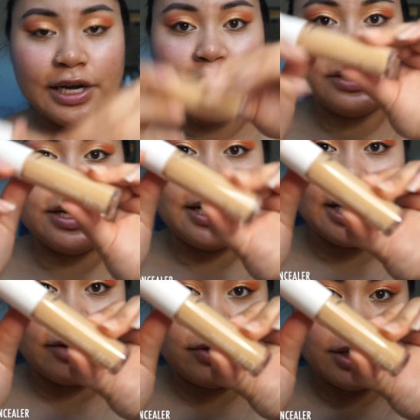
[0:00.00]
And then I
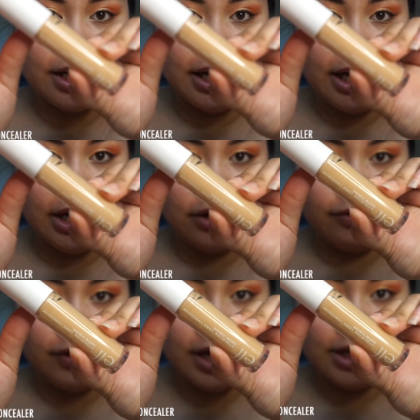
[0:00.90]
have the E.L.F.
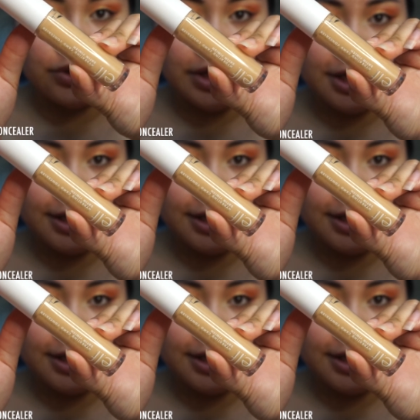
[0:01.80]
Hydrating